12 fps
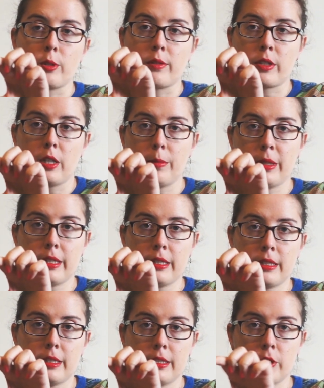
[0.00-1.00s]
So I've got
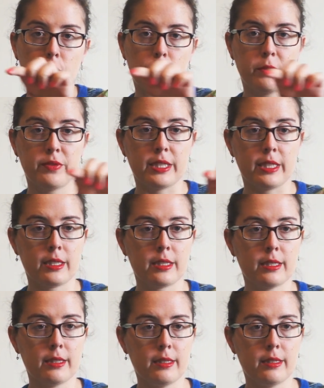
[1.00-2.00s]
my strip of
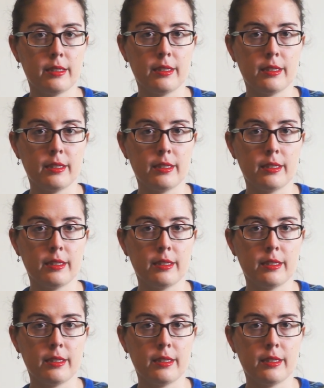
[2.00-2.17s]
6.